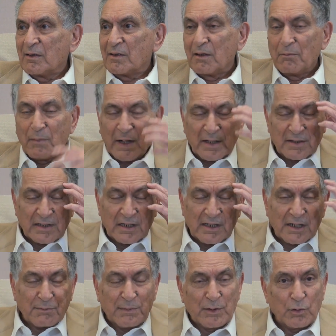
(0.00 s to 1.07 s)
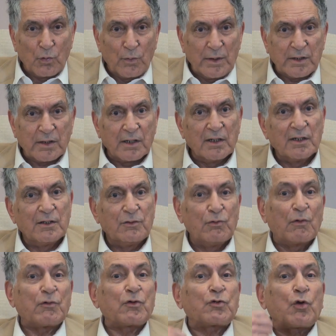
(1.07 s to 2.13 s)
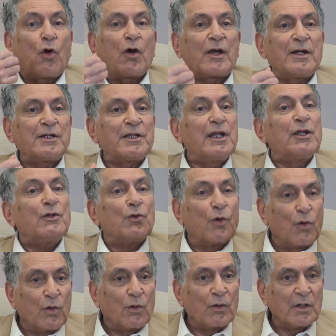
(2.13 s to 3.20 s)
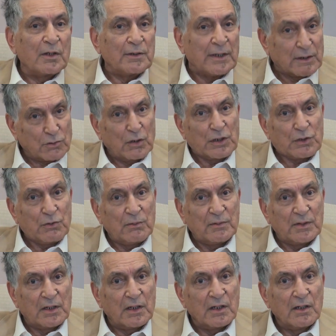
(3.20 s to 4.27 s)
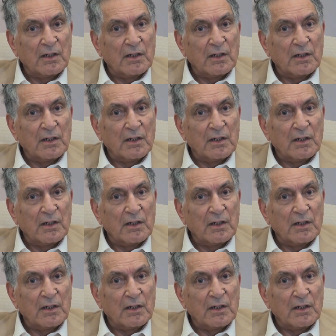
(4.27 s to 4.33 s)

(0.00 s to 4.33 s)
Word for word: The mind says, let me do it. You have to talk and say, no. That's also a word.